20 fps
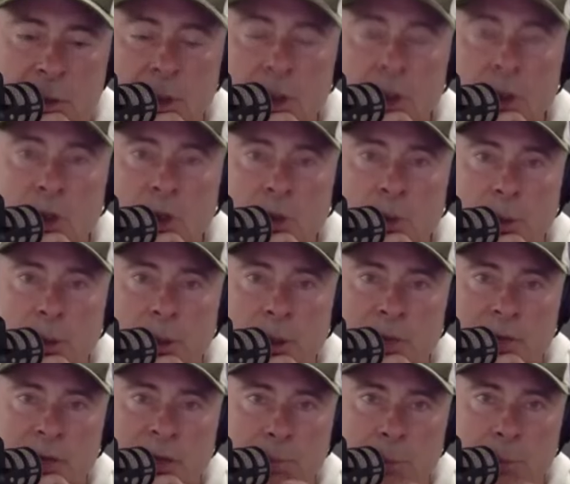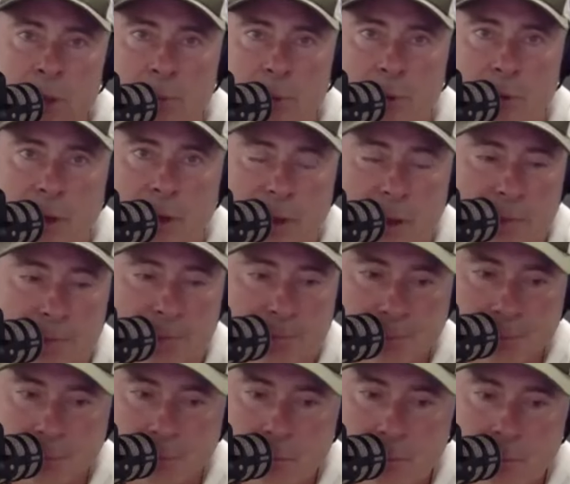I'm a huge believer that people can